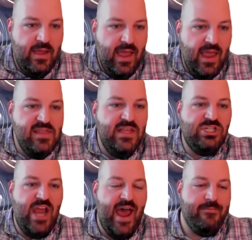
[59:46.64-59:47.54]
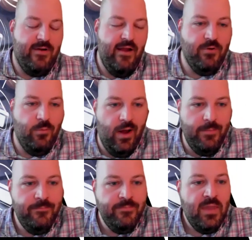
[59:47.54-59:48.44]
in the chat for everyone.
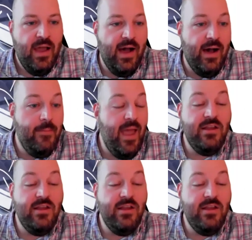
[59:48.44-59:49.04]
And